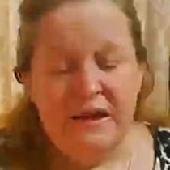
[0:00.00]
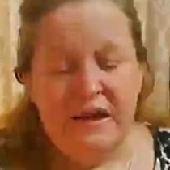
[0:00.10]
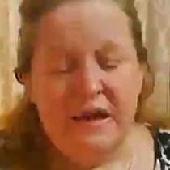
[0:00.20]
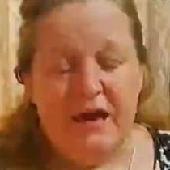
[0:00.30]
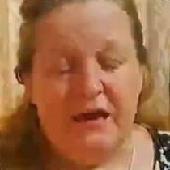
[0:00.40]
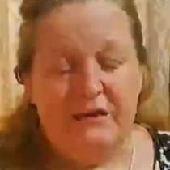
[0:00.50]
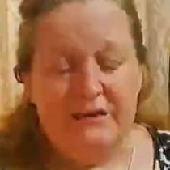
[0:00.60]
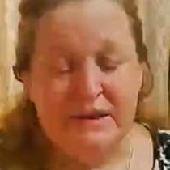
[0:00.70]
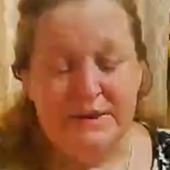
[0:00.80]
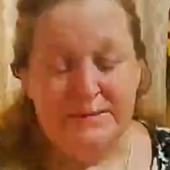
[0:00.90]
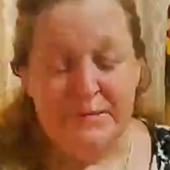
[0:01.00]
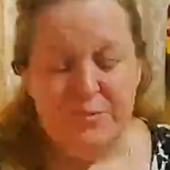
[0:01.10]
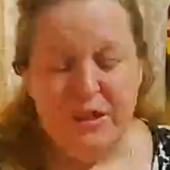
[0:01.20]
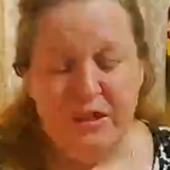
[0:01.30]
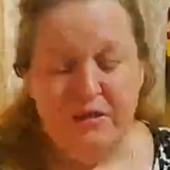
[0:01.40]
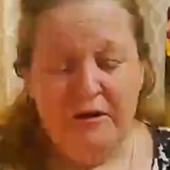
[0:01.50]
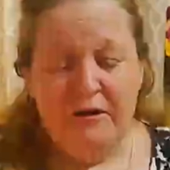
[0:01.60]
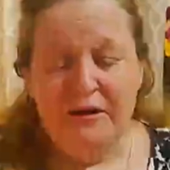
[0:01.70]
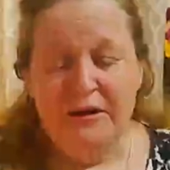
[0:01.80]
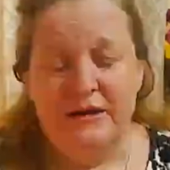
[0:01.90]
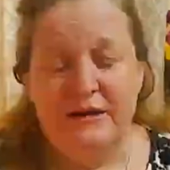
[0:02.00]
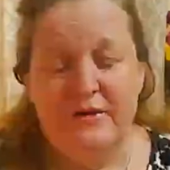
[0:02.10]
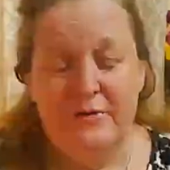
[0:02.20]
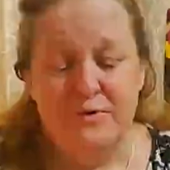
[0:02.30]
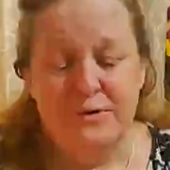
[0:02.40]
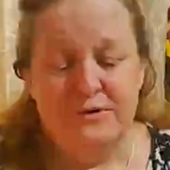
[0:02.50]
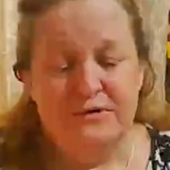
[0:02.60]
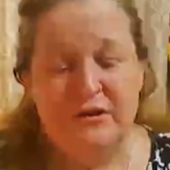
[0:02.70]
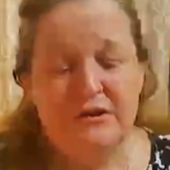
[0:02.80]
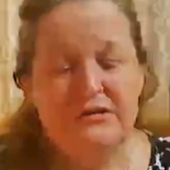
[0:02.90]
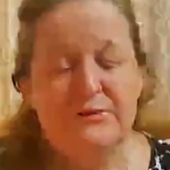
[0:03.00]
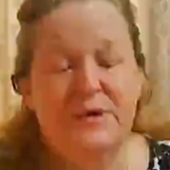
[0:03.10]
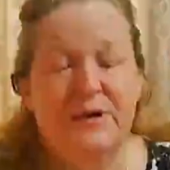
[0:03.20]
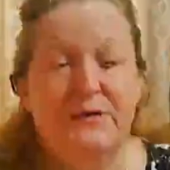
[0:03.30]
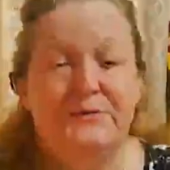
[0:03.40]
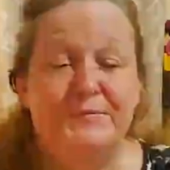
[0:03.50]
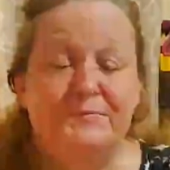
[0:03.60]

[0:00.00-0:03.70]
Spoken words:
and the peacock in another one talks about